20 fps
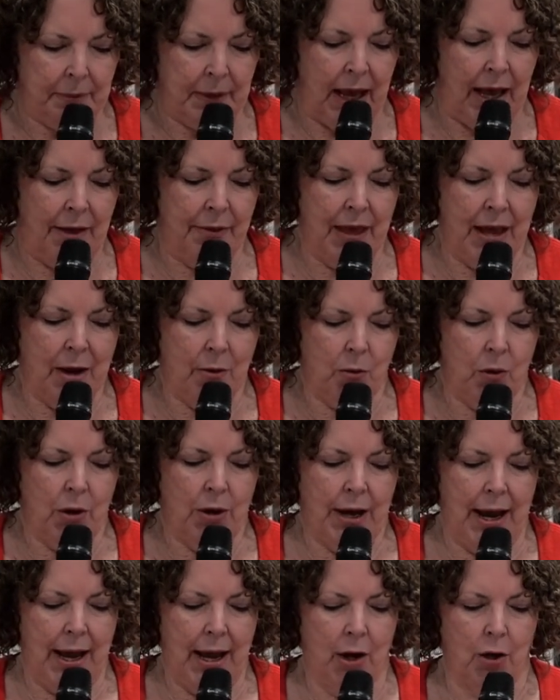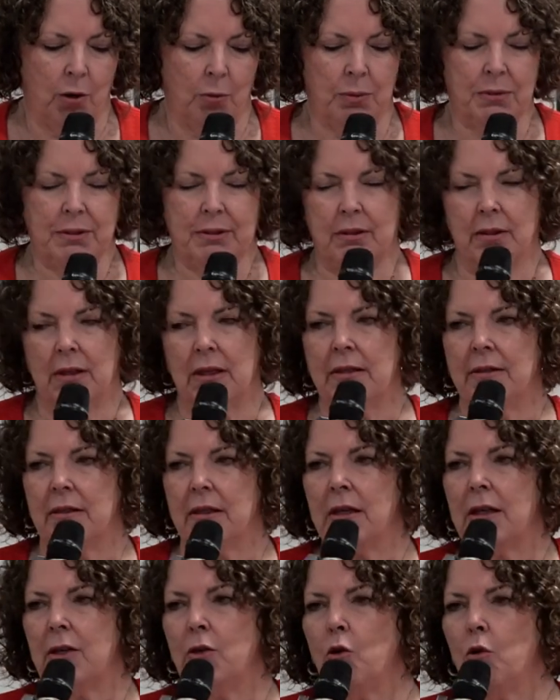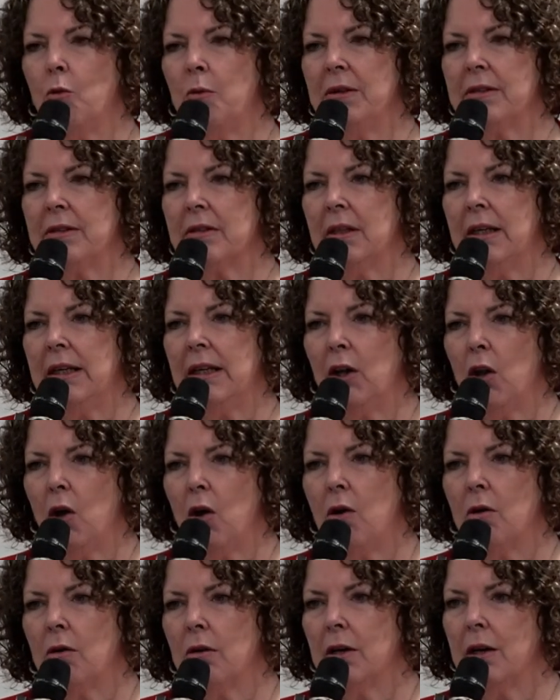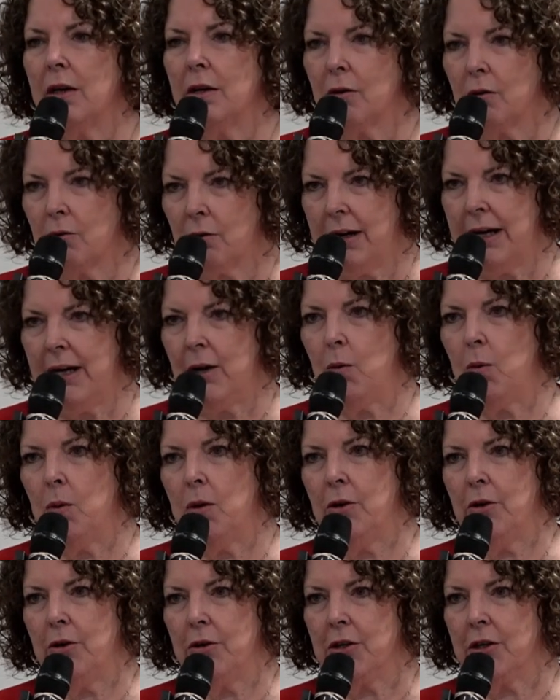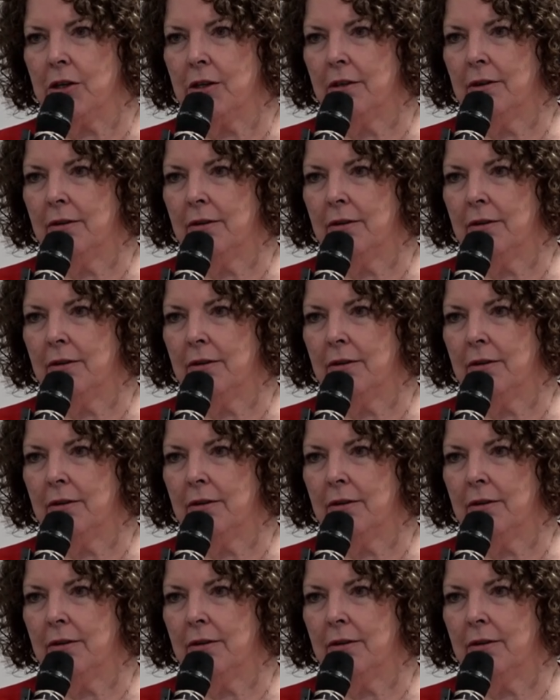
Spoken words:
And that word helps is an enormously long Greek word.